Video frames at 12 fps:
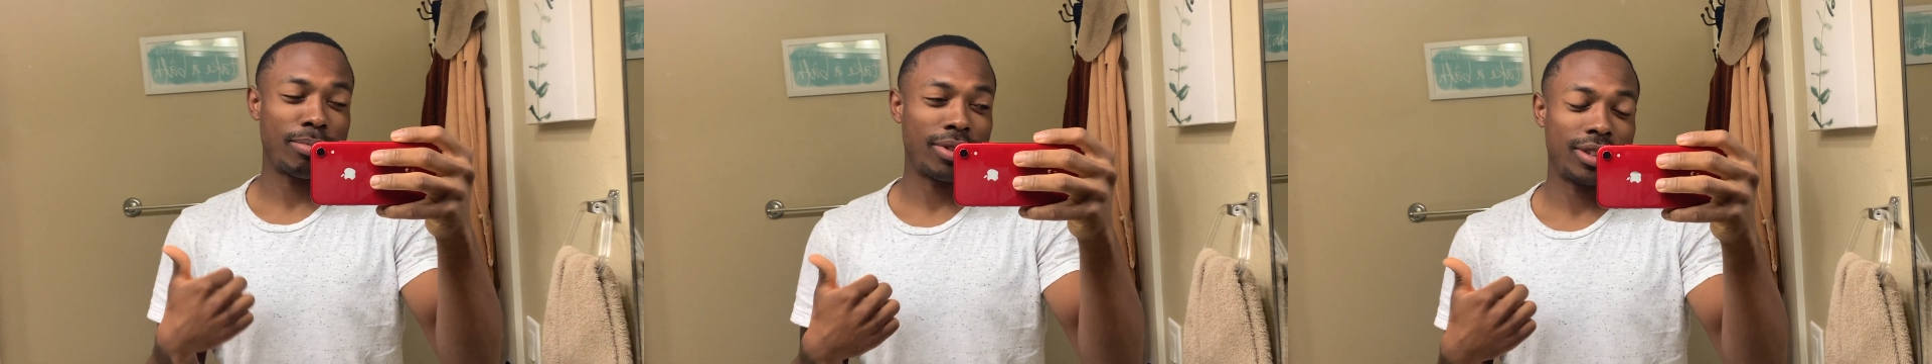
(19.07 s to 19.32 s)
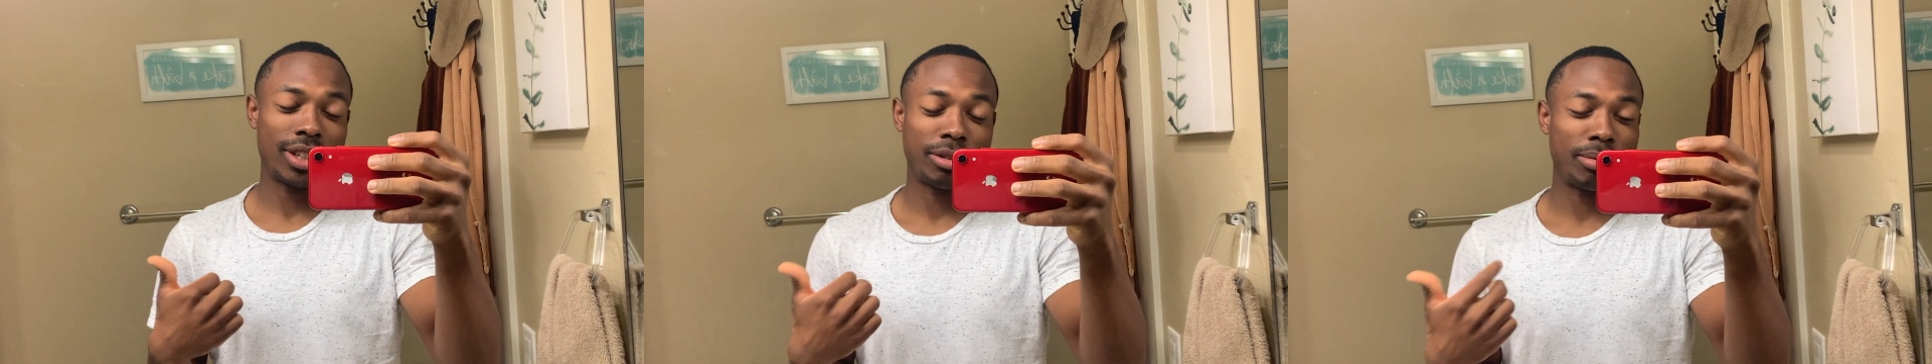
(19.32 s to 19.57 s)

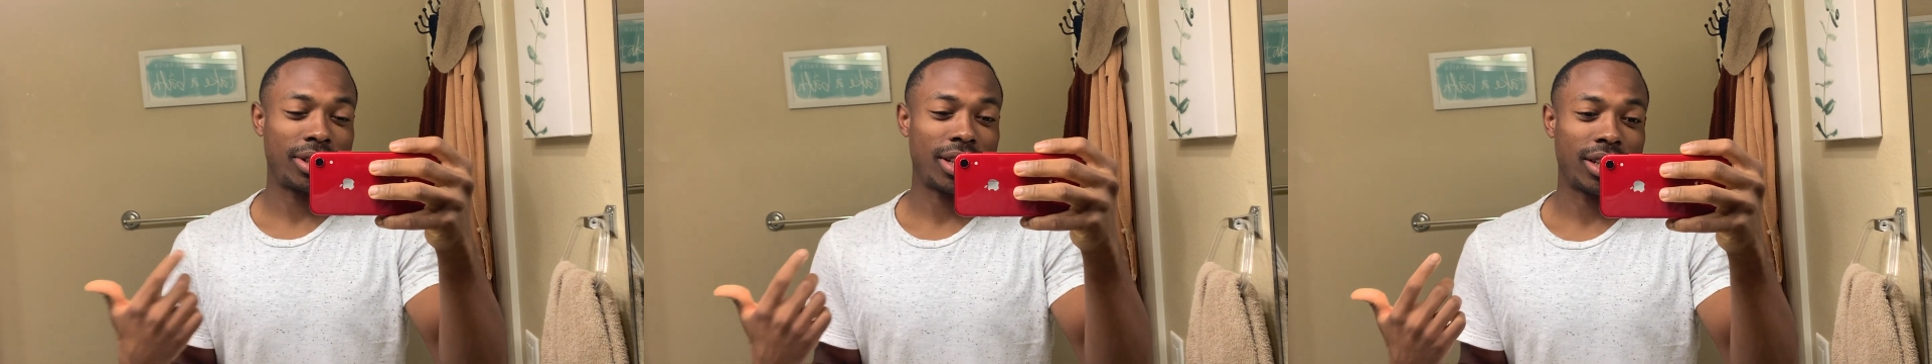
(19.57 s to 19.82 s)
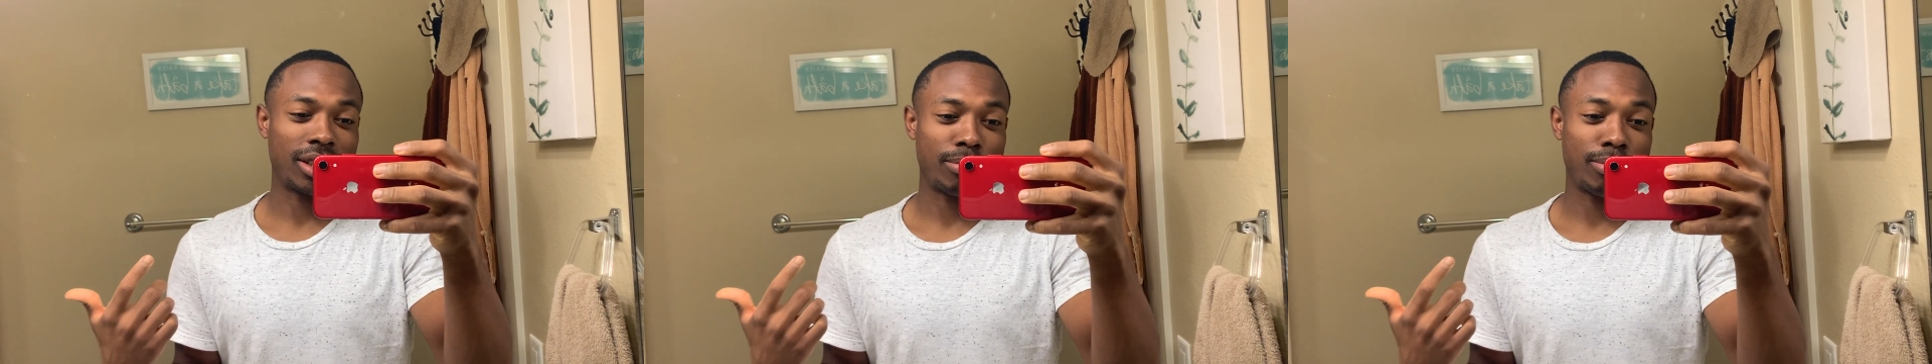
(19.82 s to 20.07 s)
that's
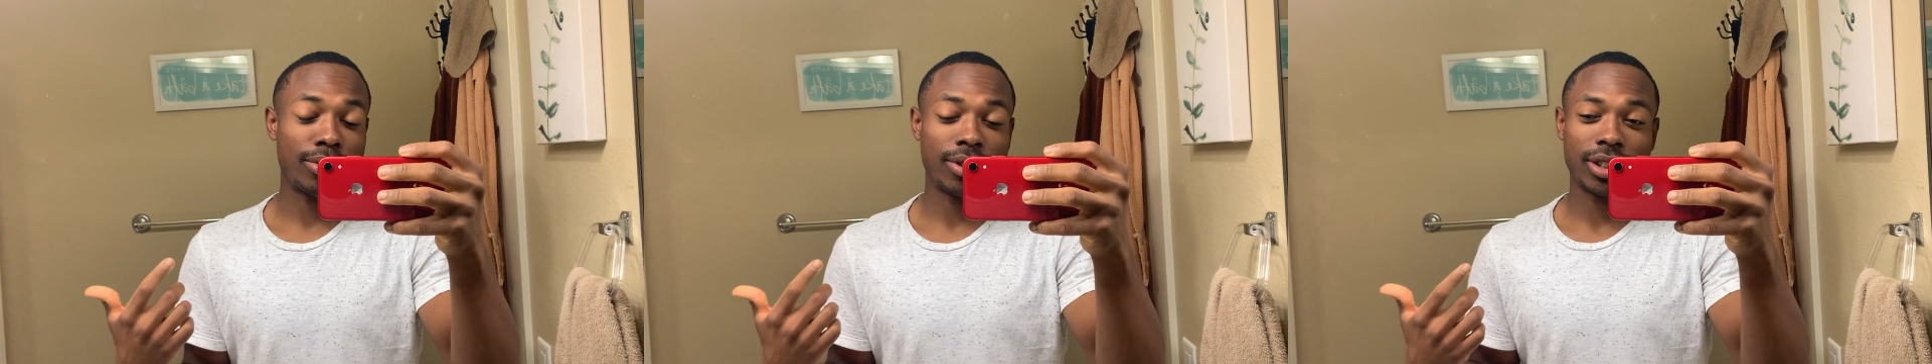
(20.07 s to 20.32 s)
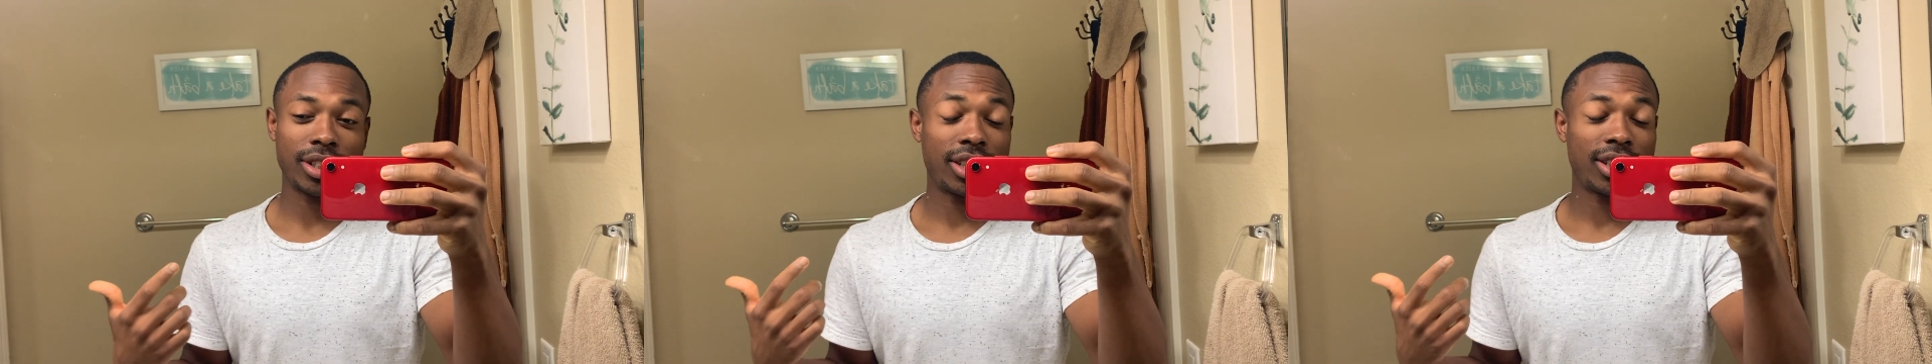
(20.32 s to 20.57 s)
besides the point
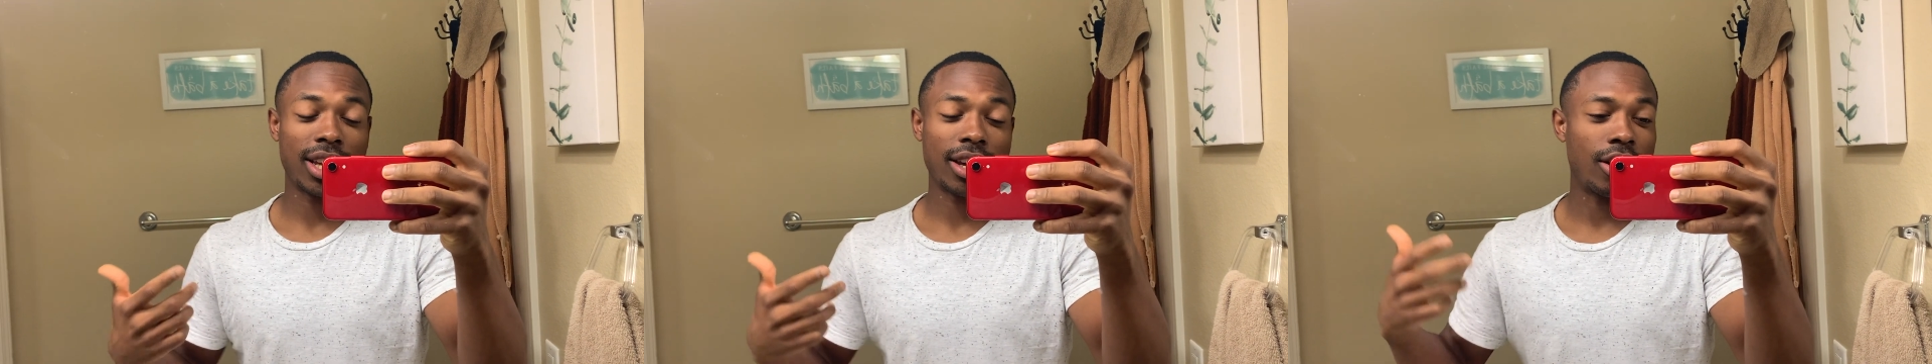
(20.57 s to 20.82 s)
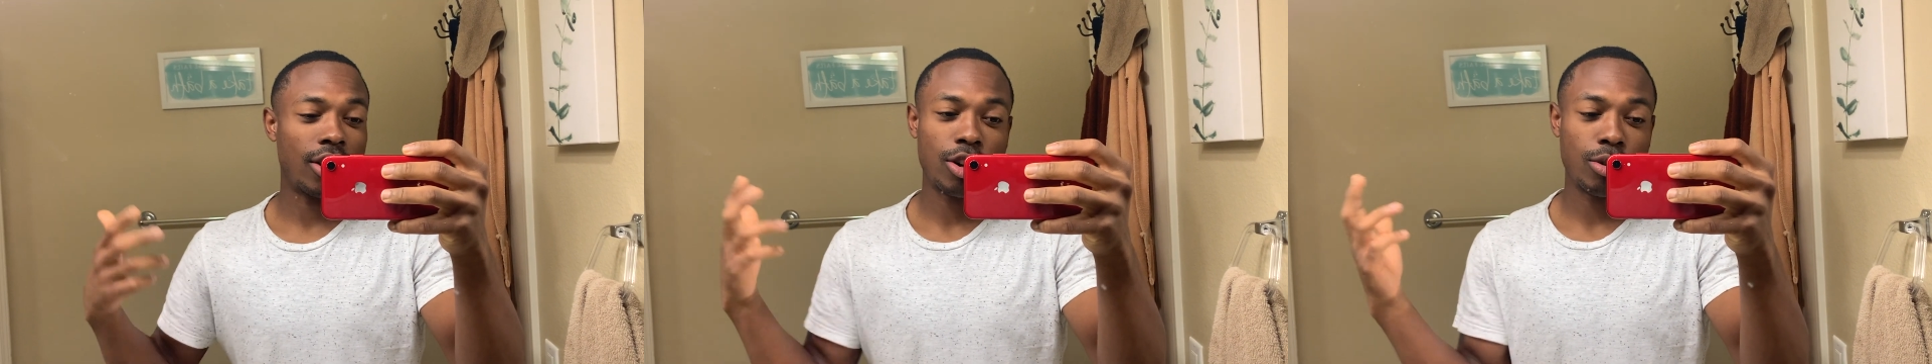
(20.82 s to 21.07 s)
because it's like a
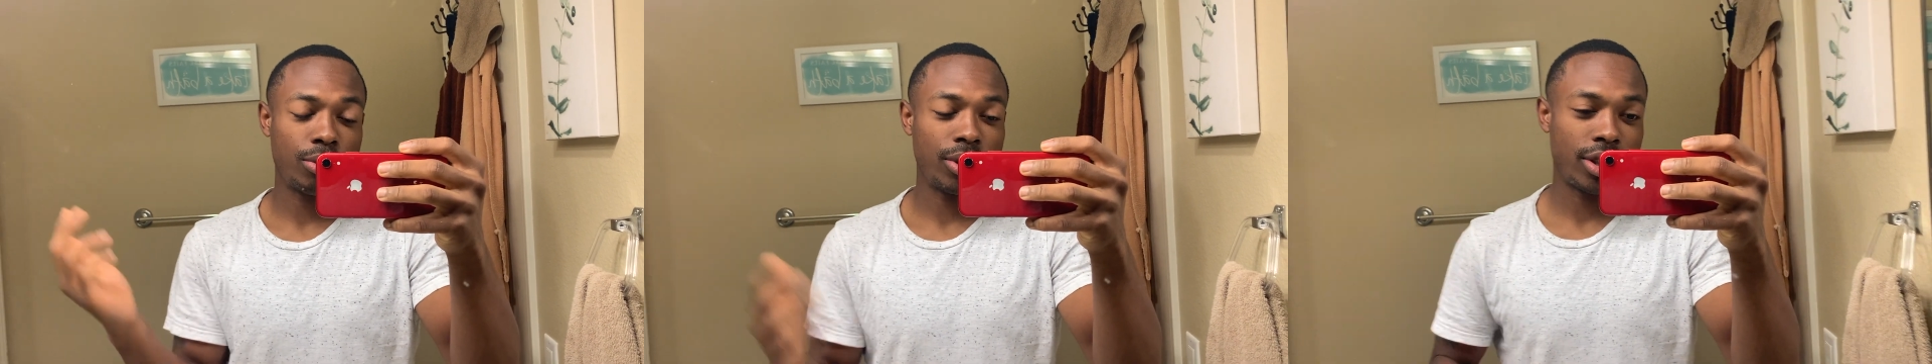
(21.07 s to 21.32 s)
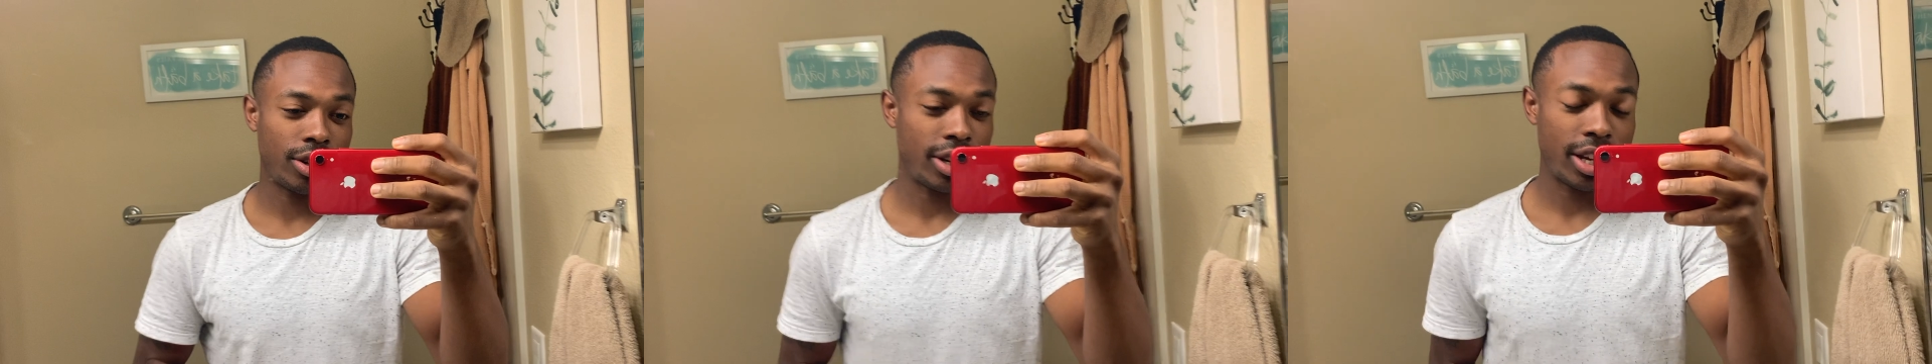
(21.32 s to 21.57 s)
whole
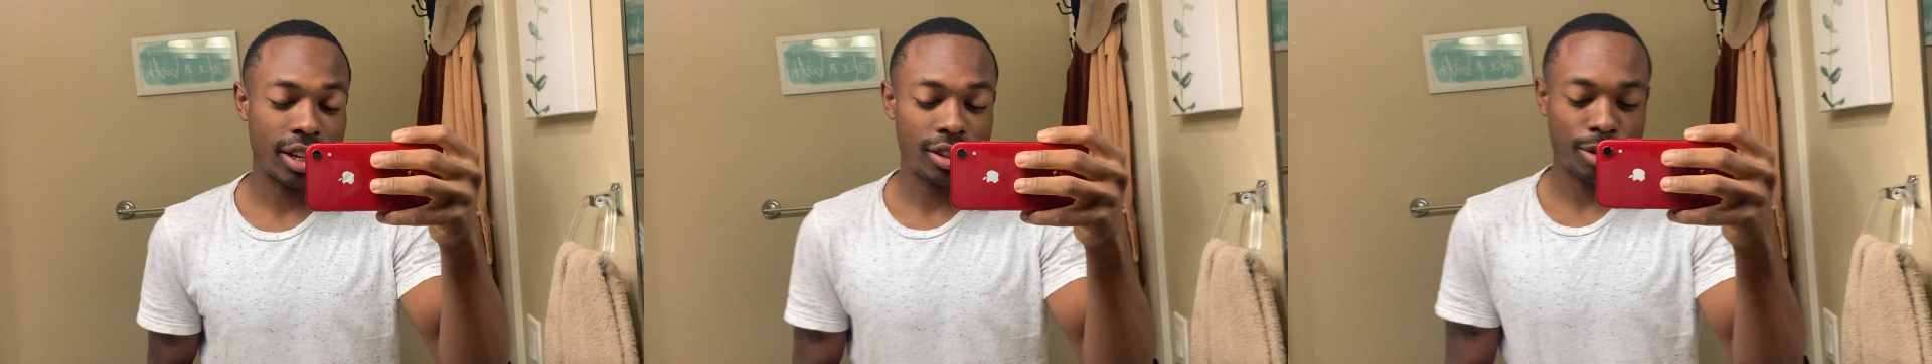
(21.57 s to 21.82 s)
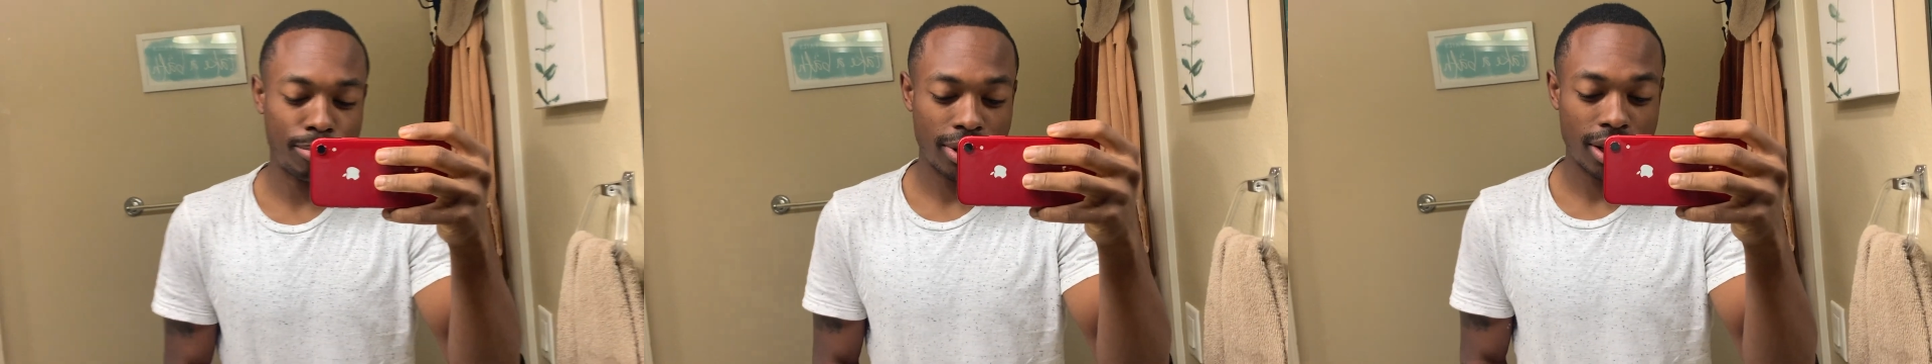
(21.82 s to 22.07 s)
nother day in
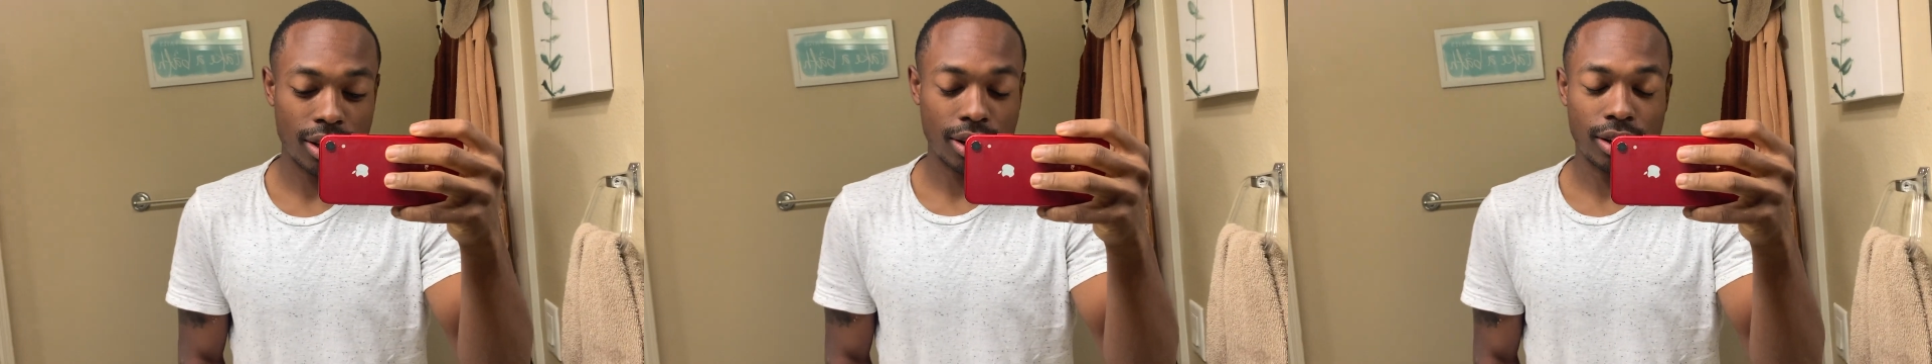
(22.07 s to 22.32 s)
Japan.